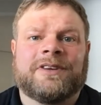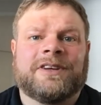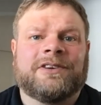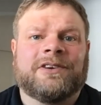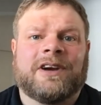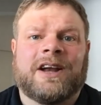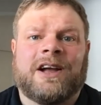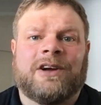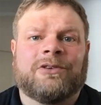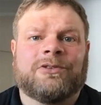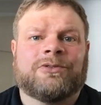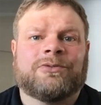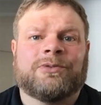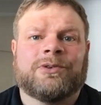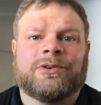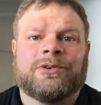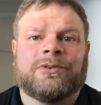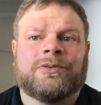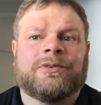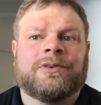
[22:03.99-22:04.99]
in your house
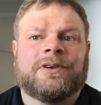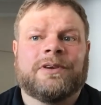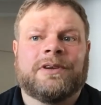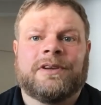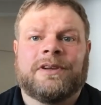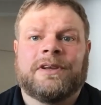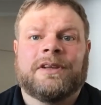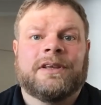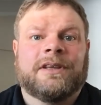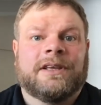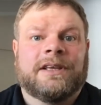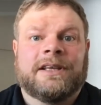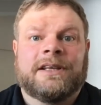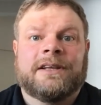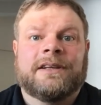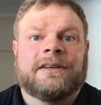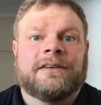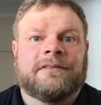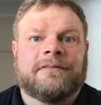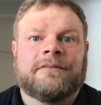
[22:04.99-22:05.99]
for,
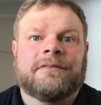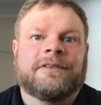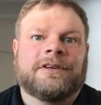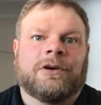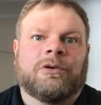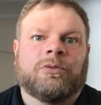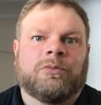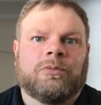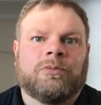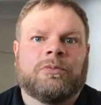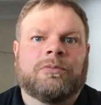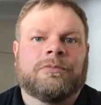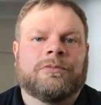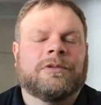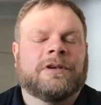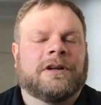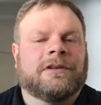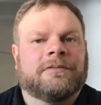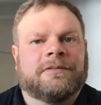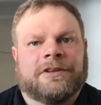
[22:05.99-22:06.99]

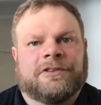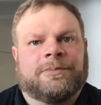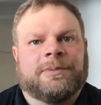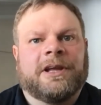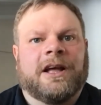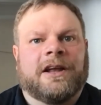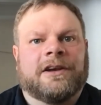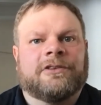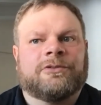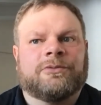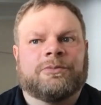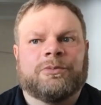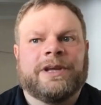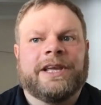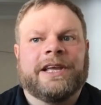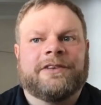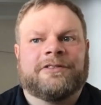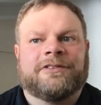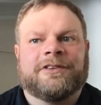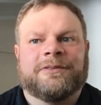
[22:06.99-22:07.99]
well, let's be honest,
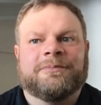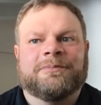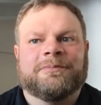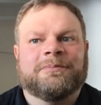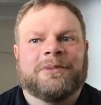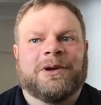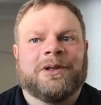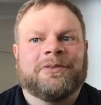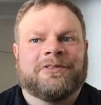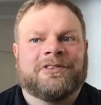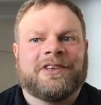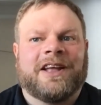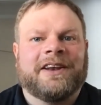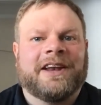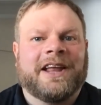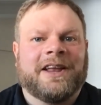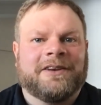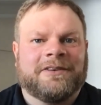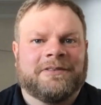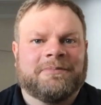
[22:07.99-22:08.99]
weeks and months on
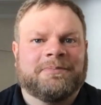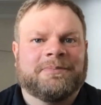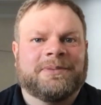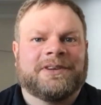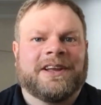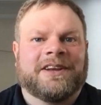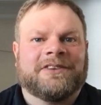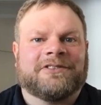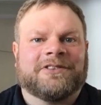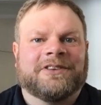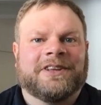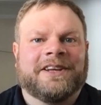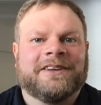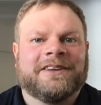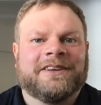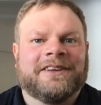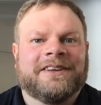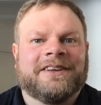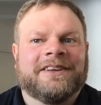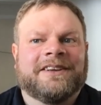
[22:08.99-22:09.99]
end, potentially,
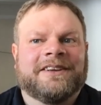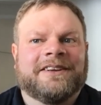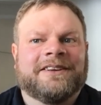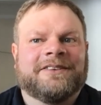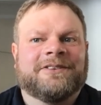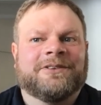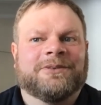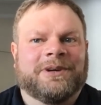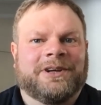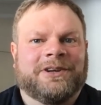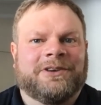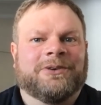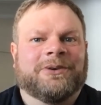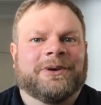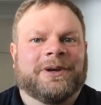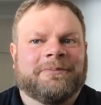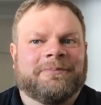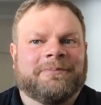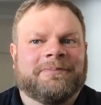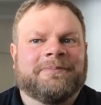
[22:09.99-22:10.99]
to redo it.